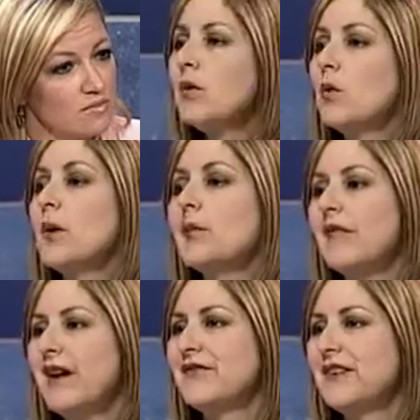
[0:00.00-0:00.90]
Well, we
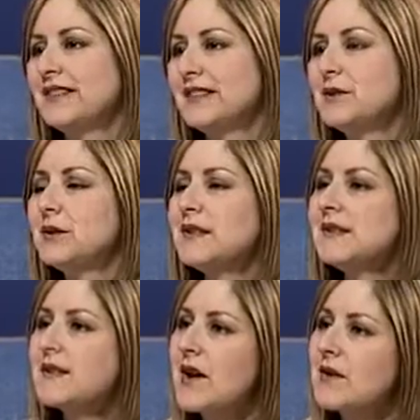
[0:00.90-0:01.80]
provide funding to
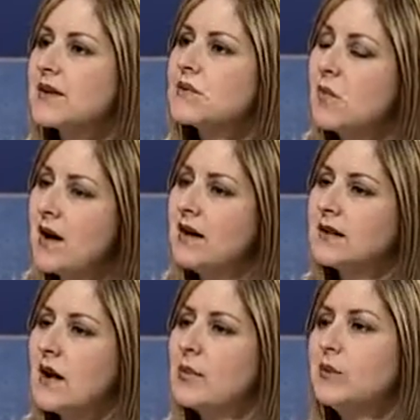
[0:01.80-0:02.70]
police there as well, a
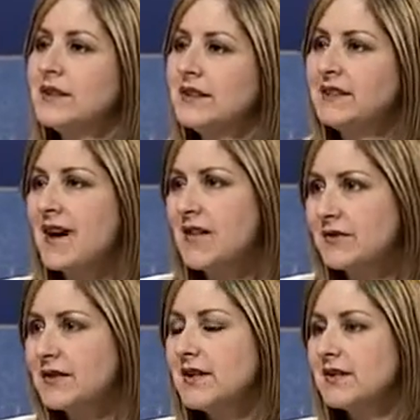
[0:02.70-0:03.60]
couple $1 million a
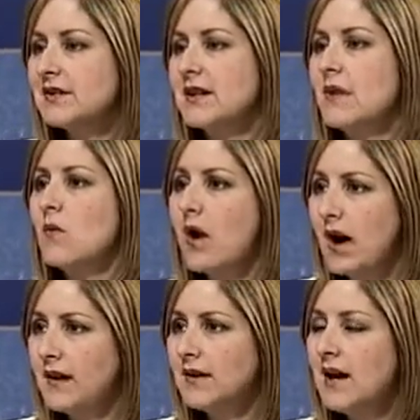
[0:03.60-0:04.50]
year
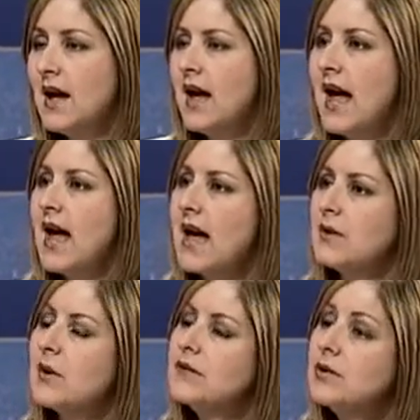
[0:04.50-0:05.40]
statewide,
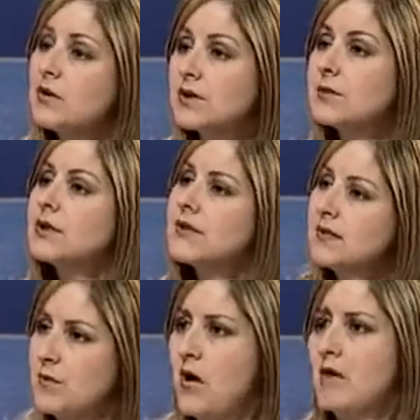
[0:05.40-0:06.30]
and we have numerous police
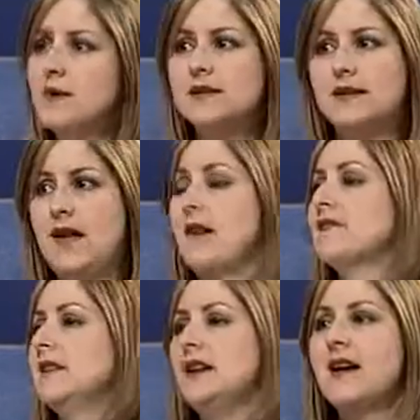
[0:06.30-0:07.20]
departments in
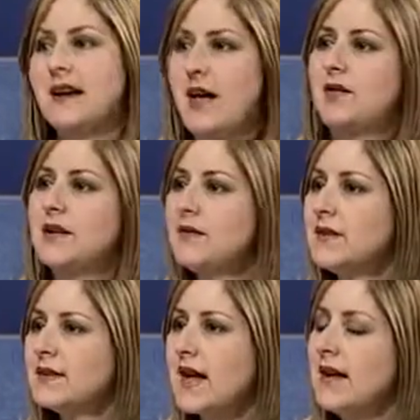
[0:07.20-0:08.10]
every county of the
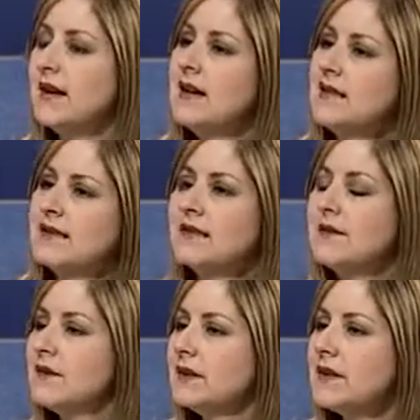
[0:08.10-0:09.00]
state, City of
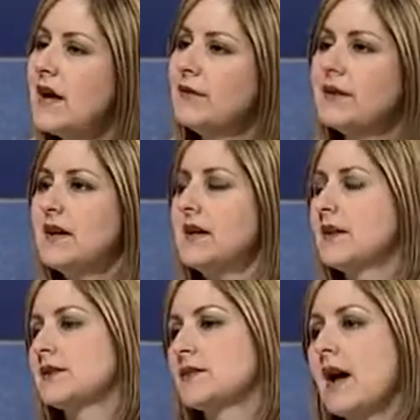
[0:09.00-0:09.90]
Philadelphia,
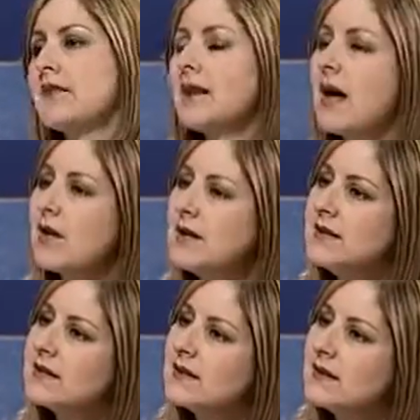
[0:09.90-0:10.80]
surrounding counties